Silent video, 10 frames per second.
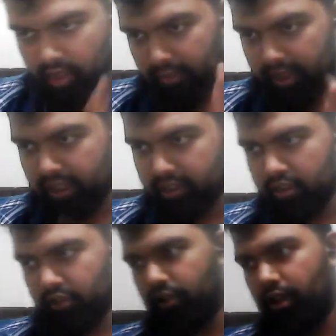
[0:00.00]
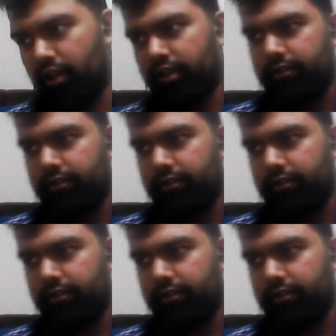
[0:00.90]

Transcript: But He doesn't do that.